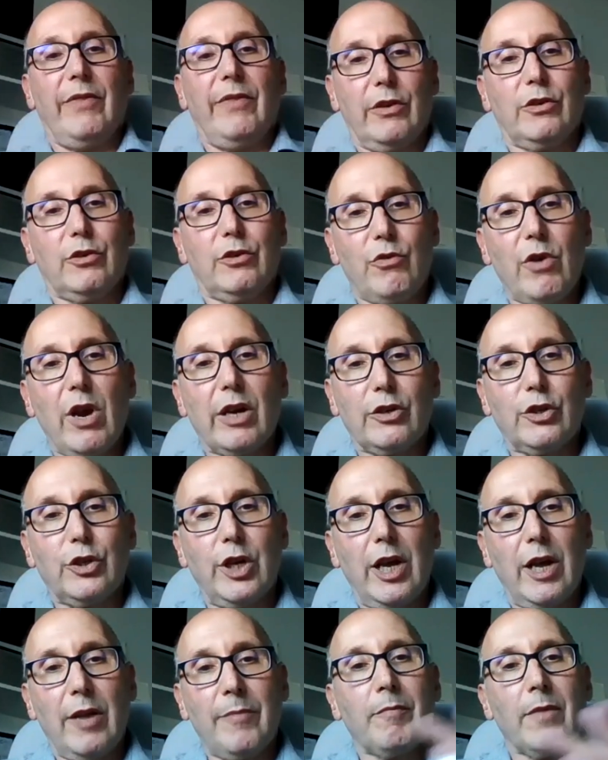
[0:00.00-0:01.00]
it a
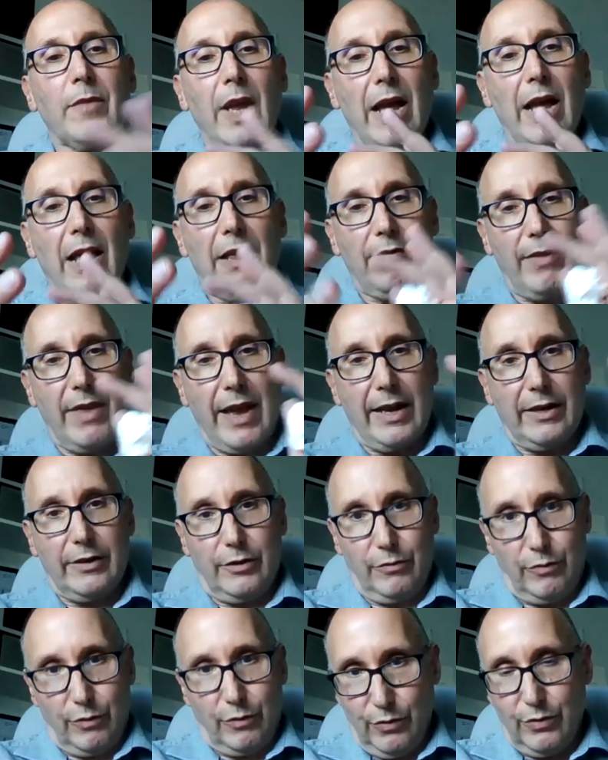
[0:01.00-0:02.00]
structure and that
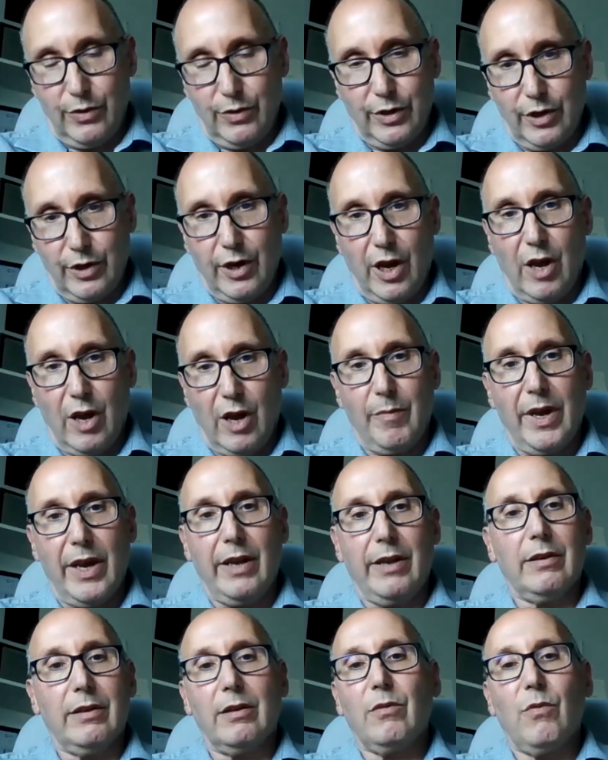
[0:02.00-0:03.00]
do
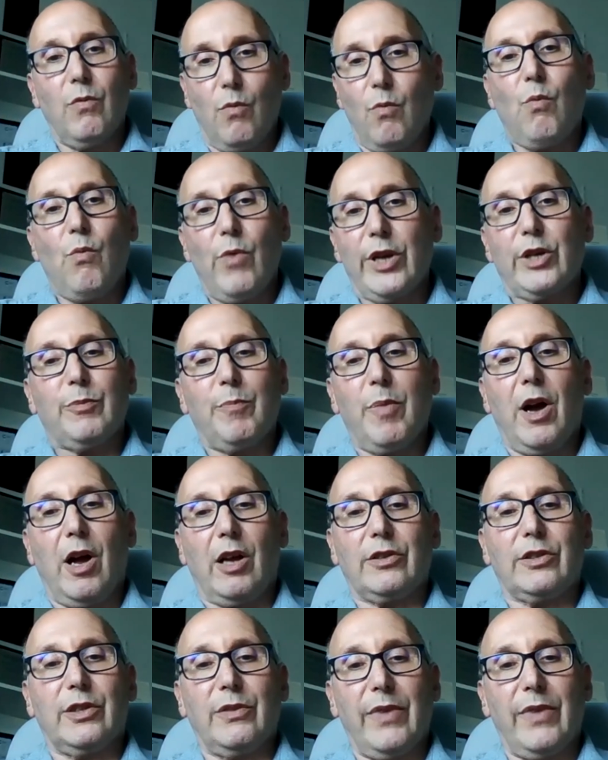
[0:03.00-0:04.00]
determine which
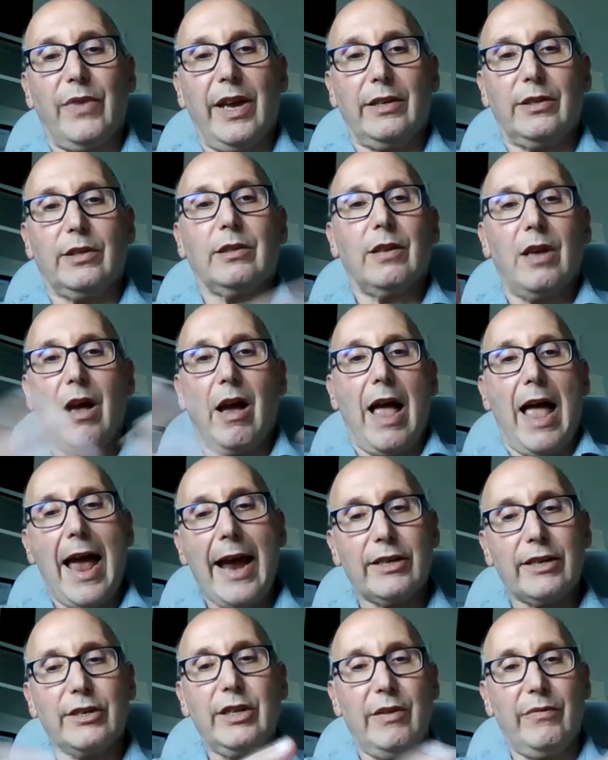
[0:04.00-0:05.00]
parts of it are
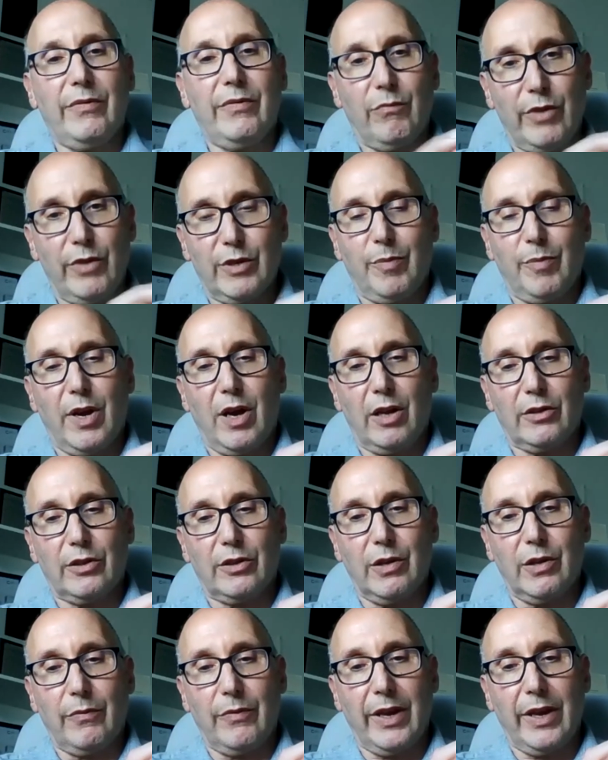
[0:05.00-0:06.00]
active and which parts
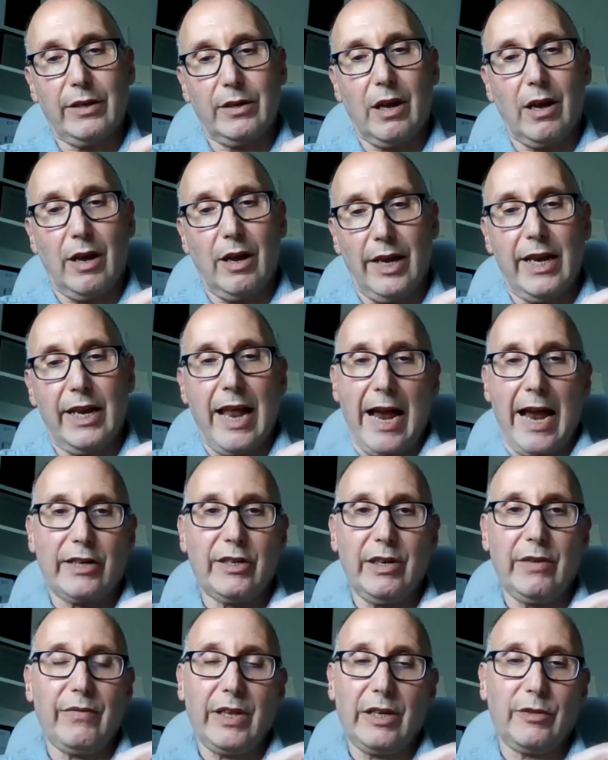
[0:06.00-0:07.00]
of it are
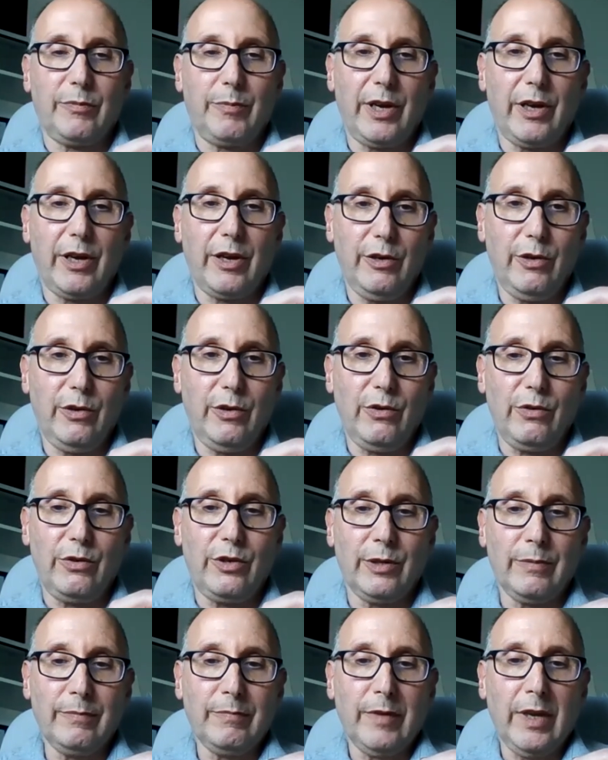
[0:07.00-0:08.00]
inactive. That's been a
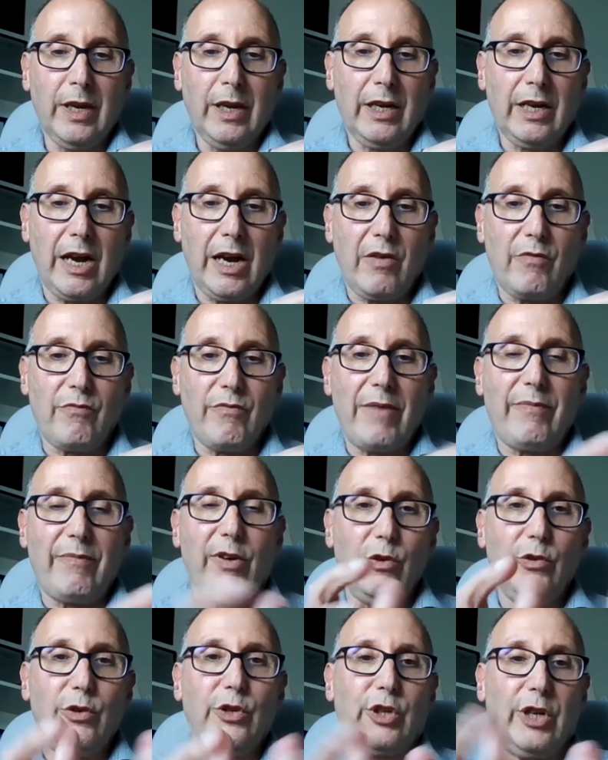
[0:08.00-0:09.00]
huge kind of
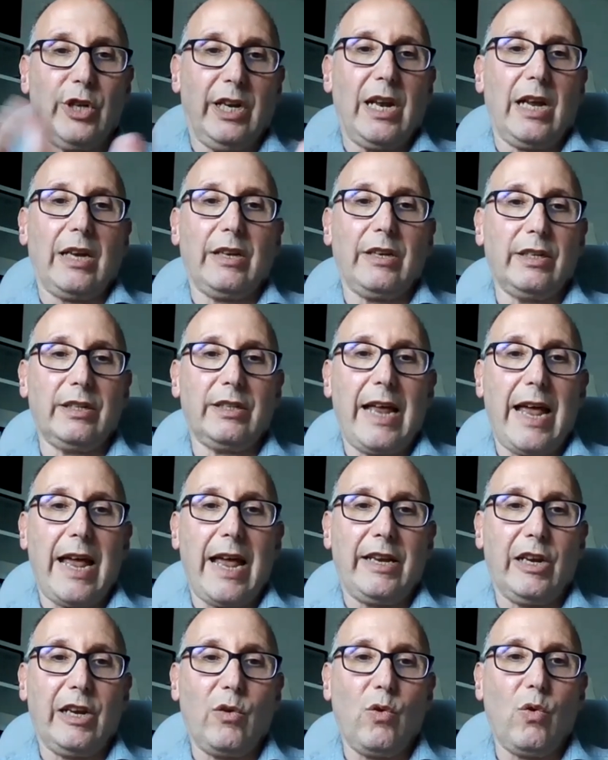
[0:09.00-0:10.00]
revolution in
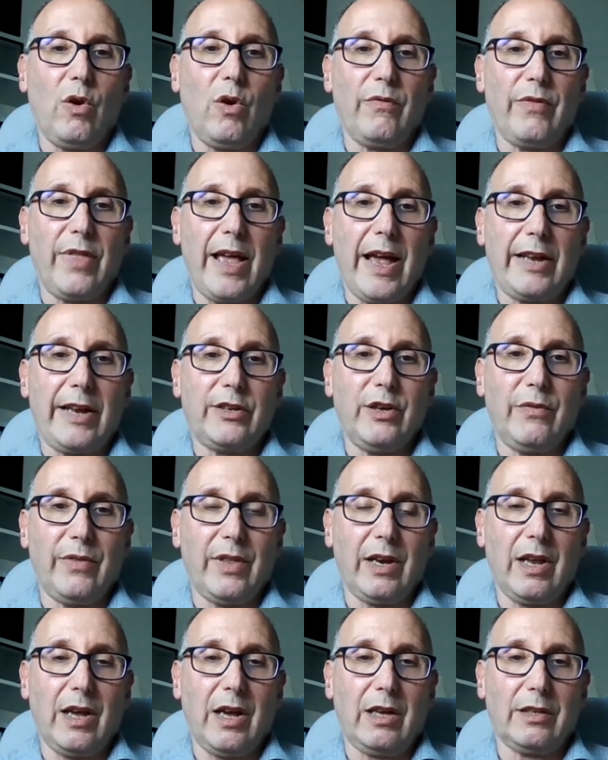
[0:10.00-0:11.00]
understanding all of that over the
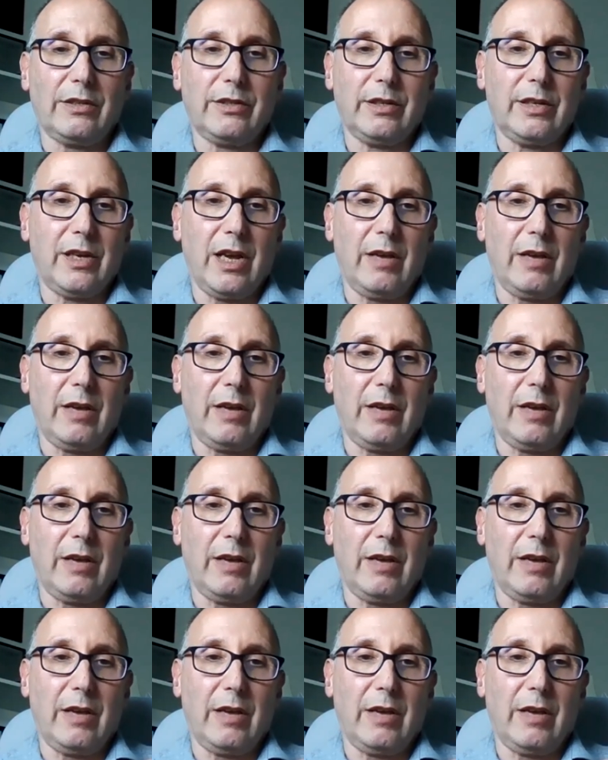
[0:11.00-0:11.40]
last